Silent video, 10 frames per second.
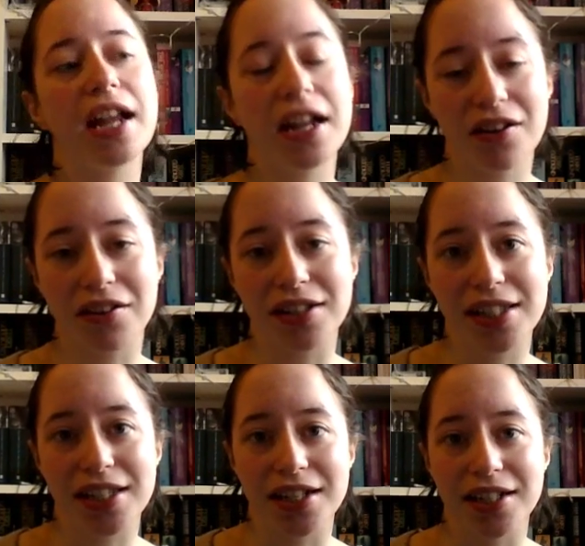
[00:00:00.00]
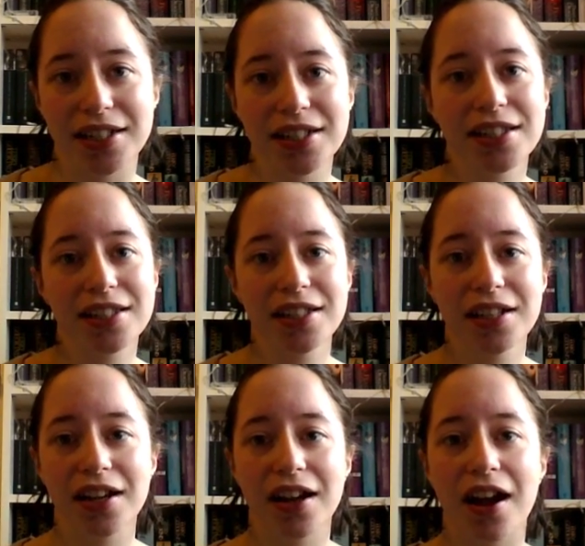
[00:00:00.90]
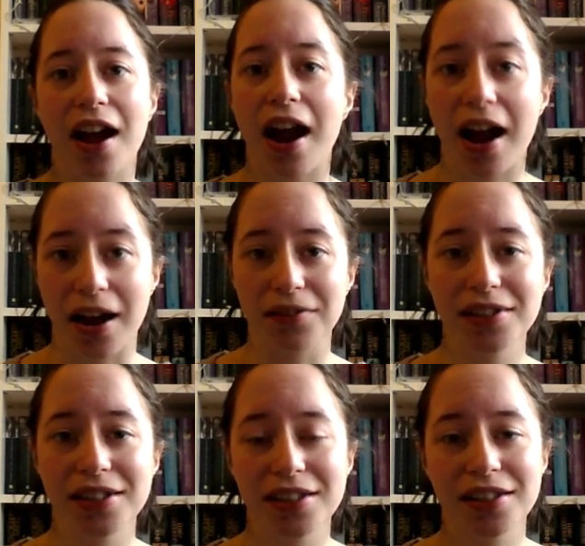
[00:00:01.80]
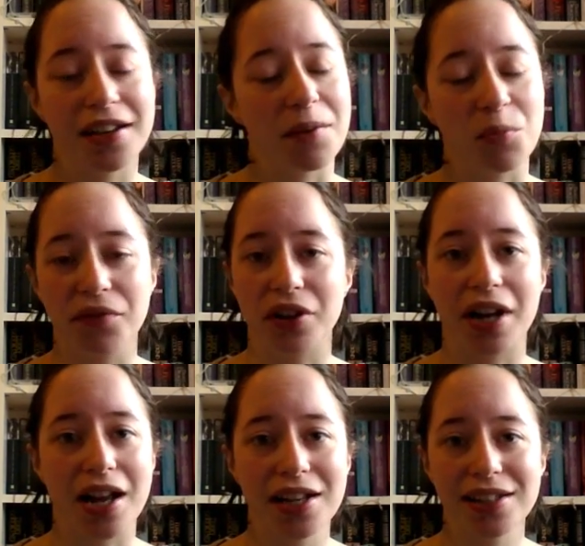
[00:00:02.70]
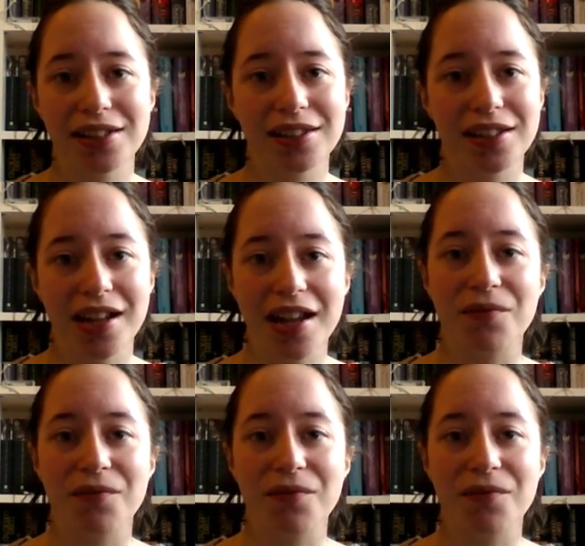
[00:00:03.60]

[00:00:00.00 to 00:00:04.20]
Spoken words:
It concerns a house named Wuthering Heights